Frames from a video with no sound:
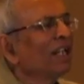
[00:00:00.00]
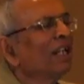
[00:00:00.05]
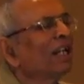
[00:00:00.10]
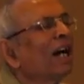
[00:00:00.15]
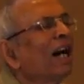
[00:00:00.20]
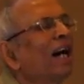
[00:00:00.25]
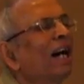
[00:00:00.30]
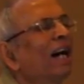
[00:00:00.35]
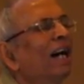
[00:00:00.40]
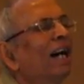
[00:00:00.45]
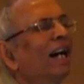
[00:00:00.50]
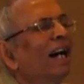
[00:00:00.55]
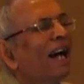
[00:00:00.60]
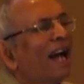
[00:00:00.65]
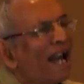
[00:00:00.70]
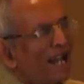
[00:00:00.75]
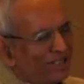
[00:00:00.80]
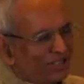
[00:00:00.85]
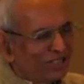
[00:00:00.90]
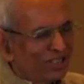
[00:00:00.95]

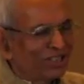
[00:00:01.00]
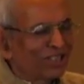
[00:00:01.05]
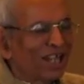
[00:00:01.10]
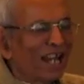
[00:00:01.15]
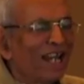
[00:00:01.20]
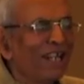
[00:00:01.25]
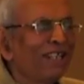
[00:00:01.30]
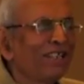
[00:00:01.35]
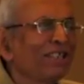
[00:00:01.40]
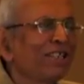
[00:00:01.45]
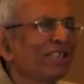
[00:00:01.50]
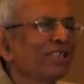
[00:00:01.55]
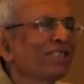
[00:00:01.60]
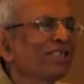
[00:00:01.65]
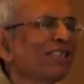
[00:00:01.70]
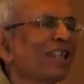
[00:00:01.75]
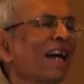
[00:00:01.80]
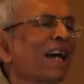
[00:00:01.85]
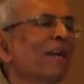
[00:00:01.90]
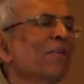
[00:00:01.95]
As a
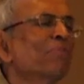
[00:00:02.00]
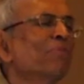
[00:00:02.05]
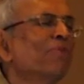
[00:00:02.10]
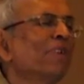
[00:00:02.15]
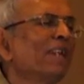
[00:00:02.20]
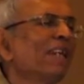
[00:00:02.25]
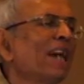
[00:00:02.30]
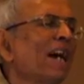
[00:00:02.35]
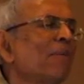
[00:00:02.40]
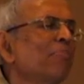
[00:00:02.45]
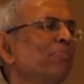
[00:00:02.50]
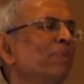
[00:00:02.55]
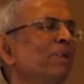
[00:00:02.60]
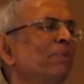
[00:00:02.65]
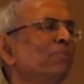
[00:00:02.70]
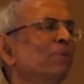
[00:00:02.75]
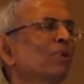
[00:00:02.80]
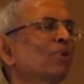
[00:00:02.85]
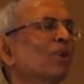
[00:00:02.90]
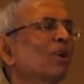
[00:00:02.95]
scientist, I am very happy
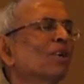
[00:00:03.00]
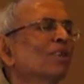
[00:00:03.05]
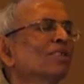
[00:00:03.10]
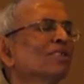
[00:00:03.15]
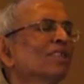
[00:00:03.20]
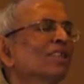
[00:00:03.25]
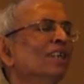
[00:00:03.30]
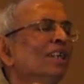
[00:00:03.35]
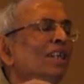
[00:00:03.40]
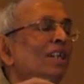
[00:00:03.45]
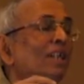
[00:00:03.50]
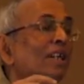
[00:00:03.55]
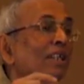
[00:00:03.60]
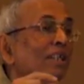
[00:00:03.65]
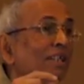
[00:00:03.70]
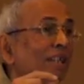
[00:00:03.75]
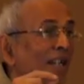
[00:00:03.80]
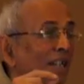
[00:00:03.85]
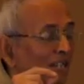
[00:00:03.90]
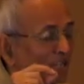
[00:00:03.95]
because
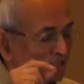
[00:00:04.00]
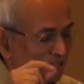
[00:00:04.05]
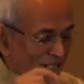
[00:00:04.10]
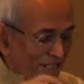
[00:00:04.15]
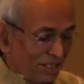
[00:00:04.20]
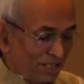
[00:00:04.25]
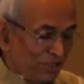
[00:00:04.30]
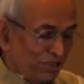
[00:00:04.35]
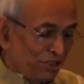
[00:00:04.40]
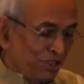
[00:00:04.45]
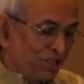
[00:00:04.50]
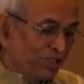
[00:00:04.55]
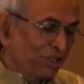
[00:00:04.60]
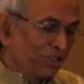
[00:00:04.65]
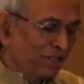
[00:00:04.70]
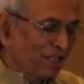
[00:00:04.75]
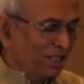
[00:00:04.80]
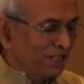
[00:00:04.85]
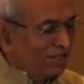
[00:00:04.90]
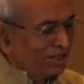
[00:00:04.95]
there is an
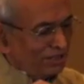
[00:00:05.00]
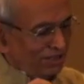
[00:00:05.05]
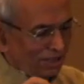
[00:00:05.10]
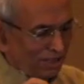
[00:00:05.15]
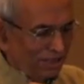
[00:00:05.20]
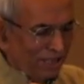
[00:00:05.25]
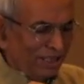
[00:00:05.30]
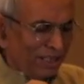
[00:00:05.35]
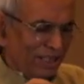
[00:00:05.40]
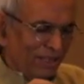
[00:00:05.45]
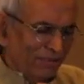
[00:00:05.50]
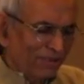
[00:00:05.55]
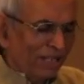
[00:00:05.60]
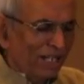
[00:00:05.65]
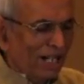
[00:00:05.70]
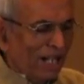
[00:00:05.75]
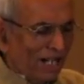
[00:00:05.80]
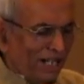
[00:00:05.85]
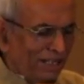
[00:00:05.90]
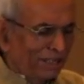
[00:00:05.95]
insistence, in a
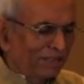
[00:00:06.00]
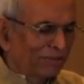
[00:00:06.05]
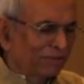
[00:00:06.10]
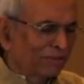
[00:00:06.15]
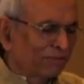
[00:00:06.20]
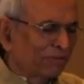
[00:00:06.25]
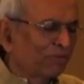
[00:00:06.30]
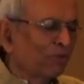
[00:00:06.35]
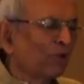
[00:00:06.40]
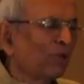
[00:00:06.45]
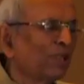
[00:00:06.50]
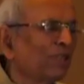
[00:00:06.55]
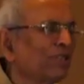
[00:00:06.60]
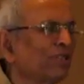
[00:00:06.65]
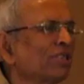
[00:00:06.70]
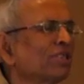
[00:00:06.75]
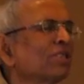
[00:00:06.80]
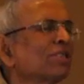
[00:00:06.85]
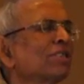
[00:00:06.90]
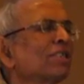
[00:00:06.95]
way rightful
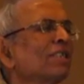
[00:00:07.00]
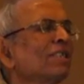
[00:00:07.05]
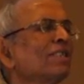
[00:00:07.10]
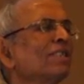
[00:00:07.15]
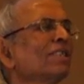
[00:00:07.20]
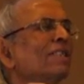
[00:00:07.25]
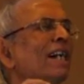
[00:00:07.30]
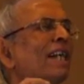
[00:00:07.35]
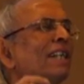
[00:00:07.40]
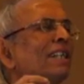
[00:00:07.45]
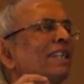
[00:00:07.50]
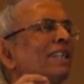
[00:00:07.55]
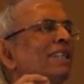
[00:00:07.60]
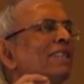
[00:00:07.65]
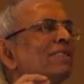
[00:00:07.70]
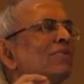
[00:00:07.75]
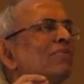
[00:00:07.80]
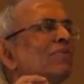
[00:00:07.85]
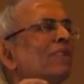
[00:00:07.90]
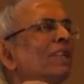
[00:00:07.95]
insistence, that
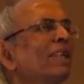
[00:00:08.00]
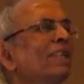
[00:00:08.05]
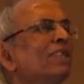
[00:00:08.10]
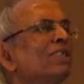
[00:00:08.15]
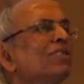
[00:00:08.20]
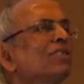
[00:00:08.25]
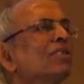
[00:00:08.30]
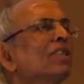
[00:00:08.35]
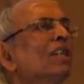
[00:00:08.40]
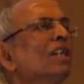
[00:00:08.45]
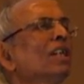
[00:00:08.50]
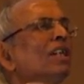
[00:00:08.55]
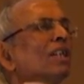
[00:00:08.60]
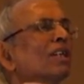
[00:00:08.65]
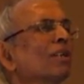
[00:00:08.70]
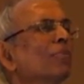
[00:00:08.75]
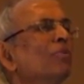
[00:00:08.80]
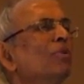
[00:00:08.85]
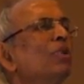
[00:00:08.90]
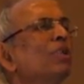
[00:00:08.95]
these village
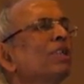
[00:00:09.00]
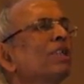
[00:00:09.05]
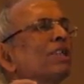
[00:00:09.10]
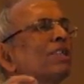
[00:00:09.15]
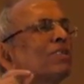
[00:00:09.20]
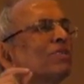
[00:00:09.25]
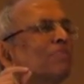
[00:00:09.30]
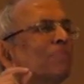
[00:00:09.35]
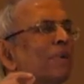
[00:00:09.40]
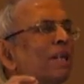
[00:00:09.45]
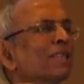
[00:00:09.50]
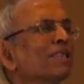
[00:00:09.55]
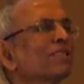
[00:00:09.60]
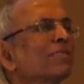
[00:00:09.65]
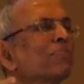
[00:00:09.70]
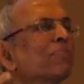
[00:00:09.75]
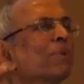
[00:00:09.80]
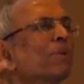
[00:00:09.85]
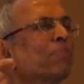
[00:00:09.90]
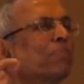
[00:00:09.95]
communities
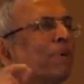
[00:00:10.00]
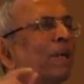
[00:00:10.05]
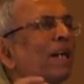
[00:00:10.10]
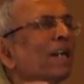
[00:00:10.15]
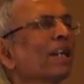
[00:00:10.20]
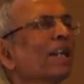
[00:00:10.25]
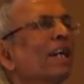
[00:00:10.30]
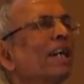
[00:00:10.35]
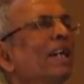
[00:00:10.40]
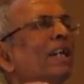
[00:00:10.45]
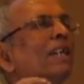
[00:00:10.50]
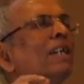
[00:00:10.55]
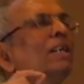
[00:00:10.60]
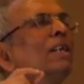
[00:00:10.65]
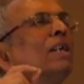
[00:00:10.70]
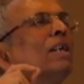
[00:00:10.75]
must prepare and